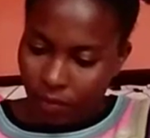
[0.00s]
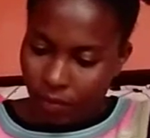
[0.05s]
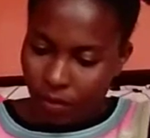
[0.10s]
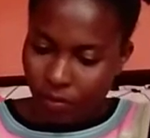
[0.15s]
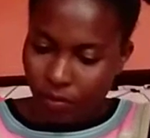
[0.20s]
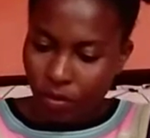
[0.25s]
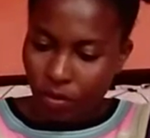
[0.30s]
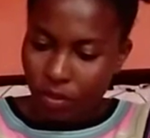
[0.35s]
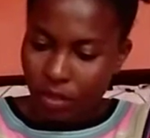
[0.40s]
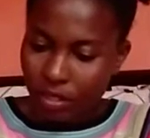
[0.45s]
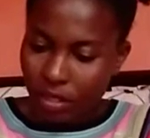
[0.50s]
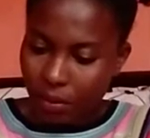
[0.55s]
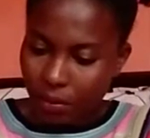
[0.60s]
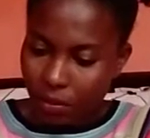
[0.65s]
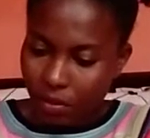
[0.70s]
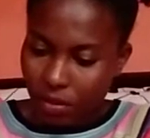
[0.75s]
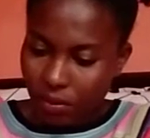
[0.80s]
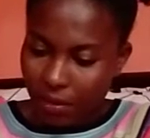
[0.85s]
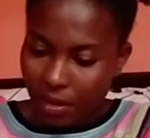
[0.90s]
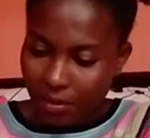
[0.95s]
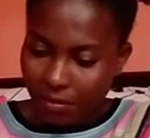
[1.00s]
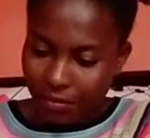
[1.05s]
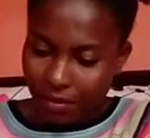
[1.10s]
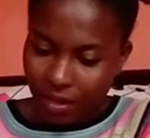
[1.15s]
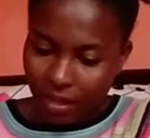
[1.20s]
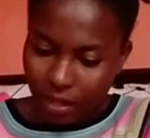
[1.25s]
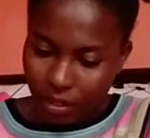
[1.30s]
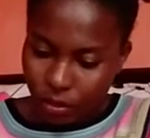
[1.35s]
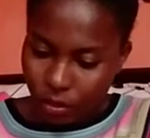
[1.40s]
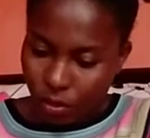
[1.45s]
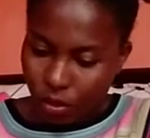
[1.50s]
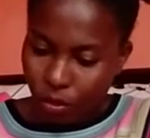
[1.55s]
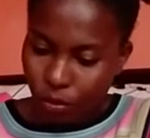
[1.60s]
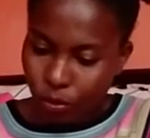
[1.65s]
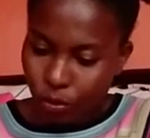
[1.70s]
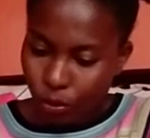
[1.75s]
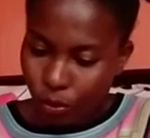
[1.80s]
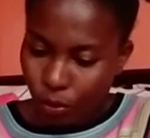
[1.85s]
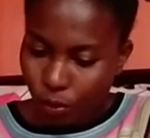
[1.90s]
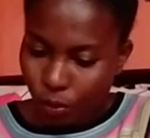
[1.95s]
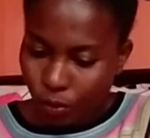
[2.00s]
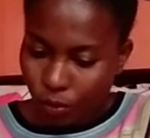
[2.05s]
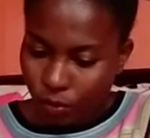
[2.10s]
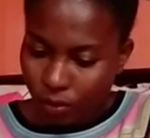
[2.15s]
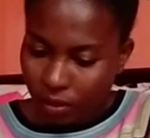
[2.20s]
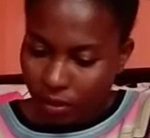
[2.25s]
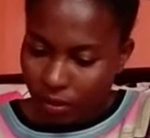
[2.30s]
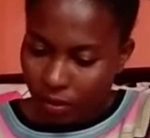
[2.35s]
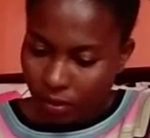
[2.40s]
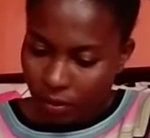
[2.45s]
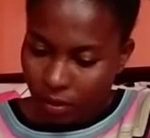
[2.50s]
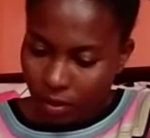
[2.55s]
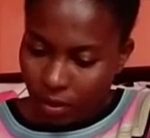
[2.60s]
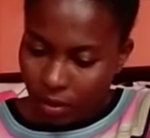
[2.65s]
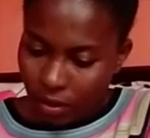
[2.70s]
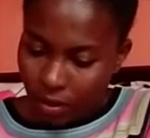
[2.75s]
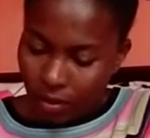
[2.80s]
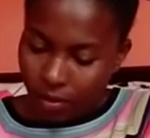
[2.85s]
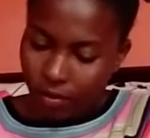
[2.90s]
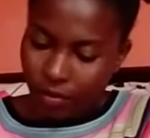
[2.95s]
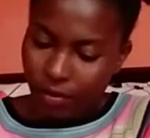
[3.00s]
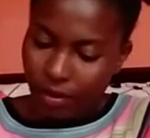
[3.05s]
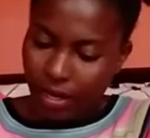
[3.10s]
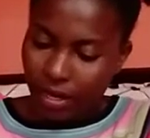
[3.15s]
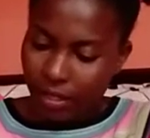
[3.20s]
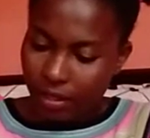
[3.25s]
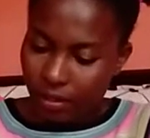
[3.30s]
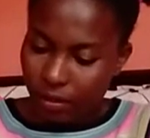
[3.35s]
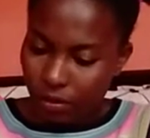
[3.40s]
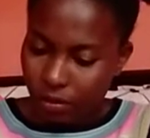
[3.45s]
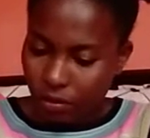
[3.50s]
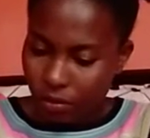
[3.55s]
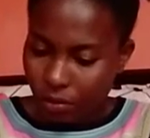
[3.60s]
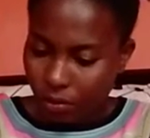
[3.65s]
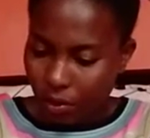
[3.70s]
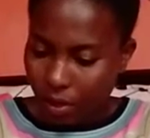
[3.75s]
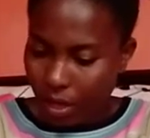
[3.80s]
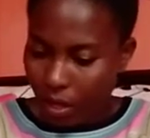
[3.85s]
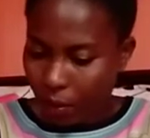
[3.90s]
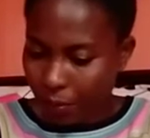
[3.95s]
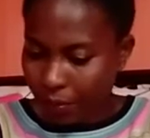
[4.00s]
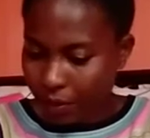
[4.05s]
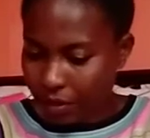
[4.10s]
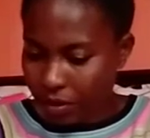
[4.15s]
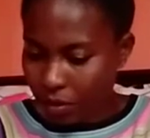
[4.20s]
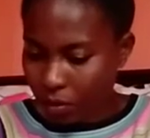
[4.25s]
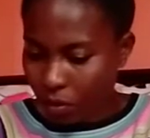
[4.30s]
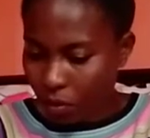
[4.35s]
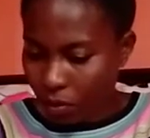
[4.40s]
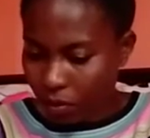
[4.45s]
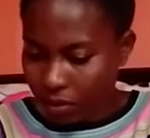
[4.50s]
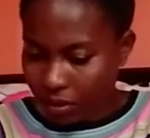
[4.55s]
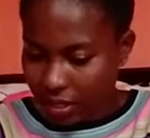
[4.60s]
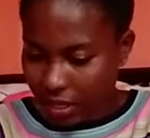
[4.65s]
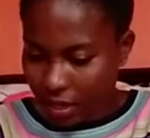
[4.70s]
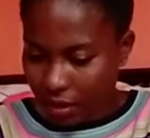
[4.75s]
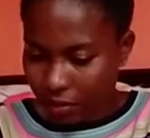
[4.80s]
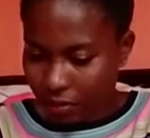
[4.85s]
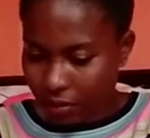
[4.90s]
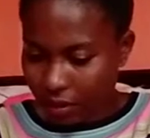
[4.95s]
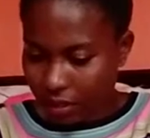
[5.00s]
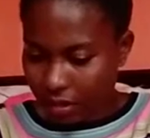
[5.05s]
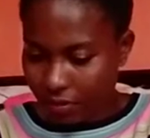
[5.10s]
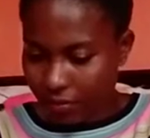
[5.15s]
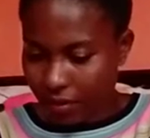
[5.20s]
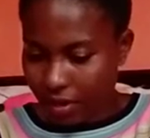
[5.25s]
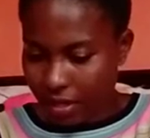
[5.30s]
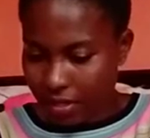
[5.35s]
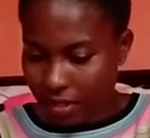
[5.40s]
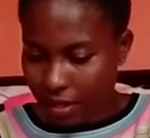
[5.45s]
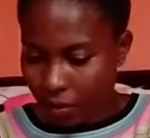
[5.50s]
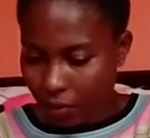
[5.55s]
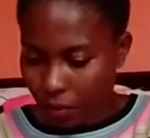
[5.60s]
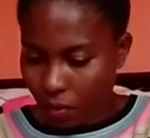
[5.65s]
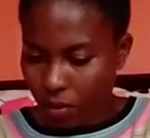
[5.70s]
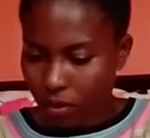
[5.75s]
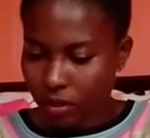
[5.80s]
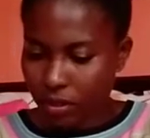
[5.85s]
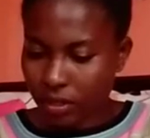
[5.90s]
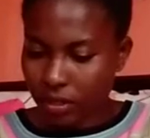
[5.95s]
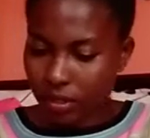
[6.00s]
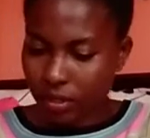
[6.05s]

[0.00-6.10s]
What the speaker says: You notice I'm using my finger to control the thread to help it go down as far as I want.